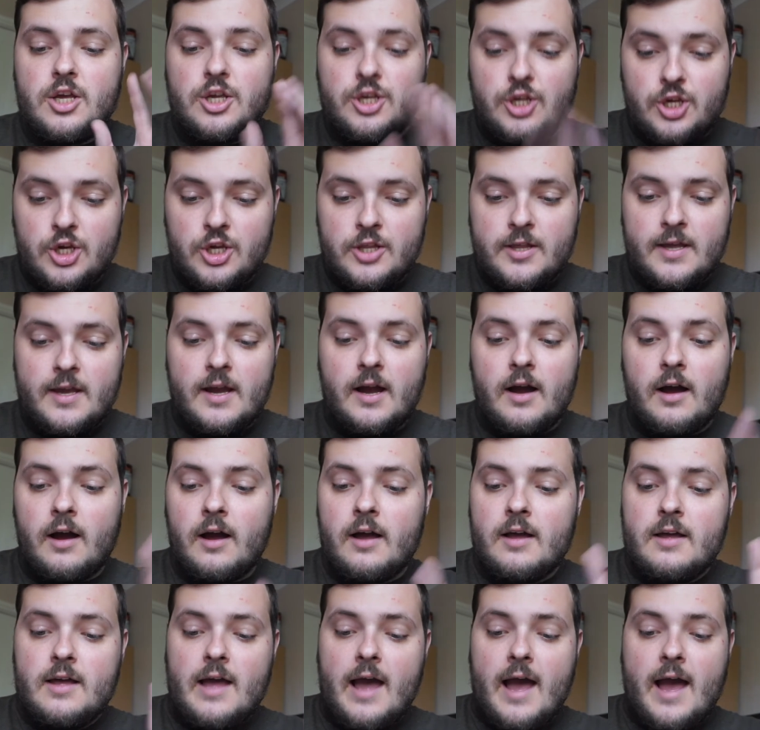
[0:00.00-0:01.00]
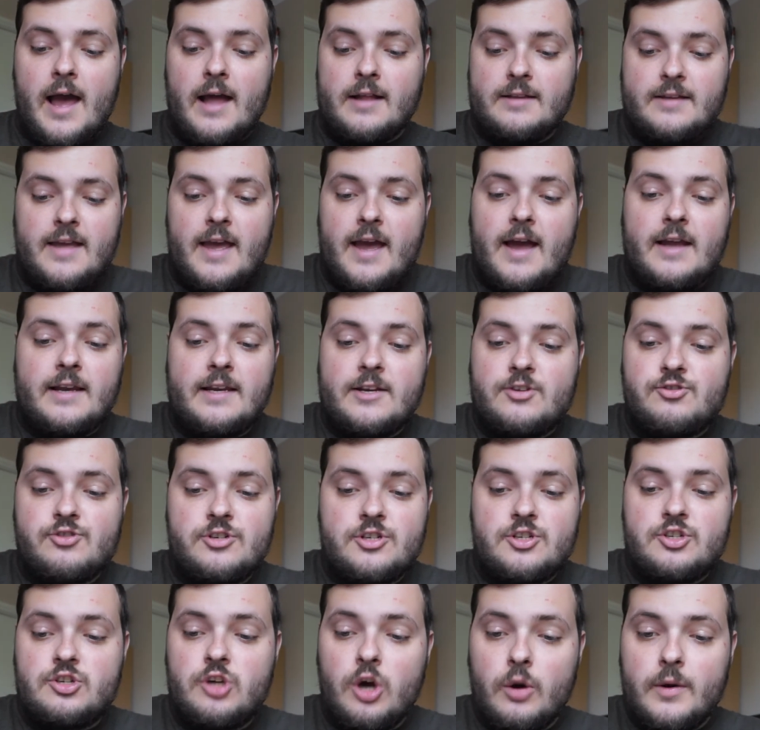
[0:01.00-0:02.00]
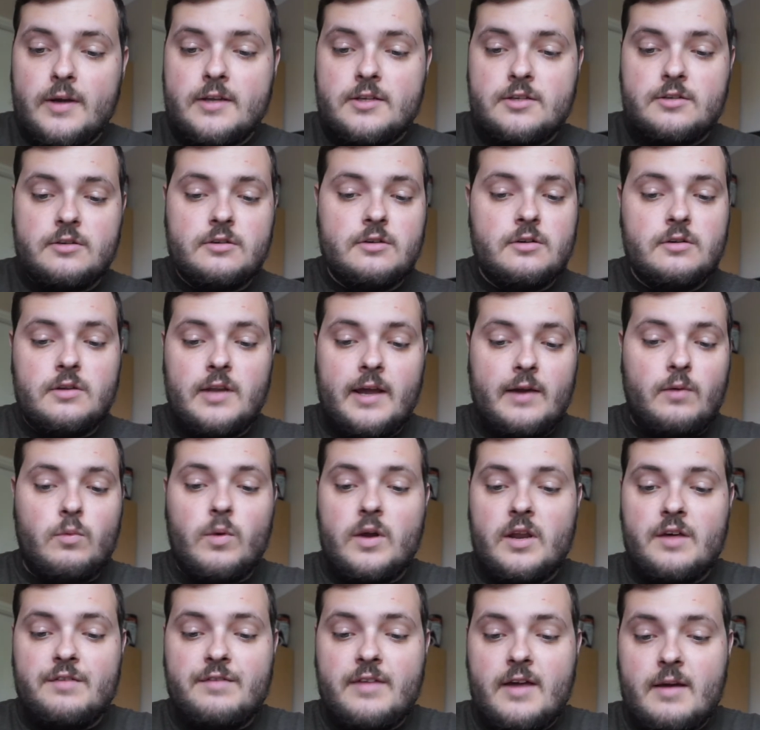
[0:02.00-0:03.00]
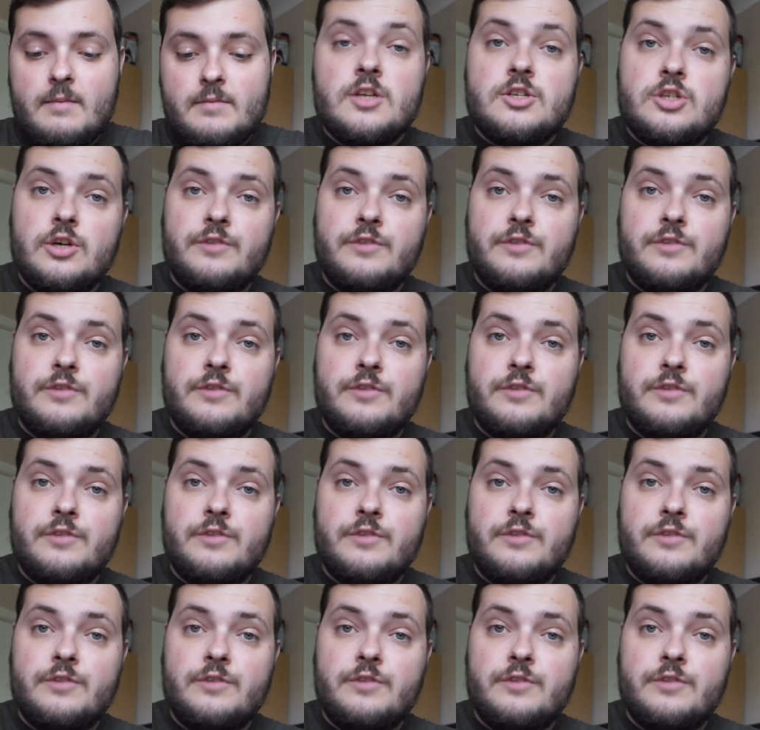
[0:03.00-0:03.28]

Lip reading: Here they are. And yeah, I literally just go into like one of them.